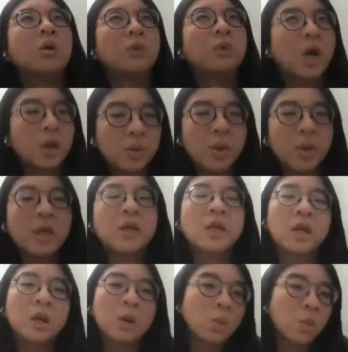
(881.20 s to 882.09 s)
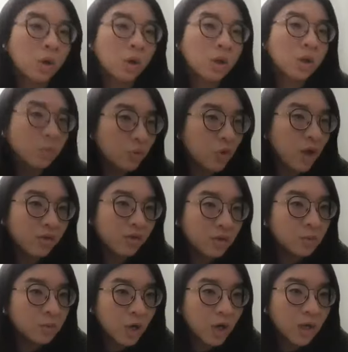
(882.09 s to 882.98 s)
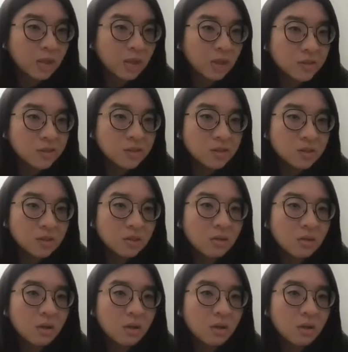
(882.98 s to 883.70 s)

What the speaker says: graduated and work in private practice.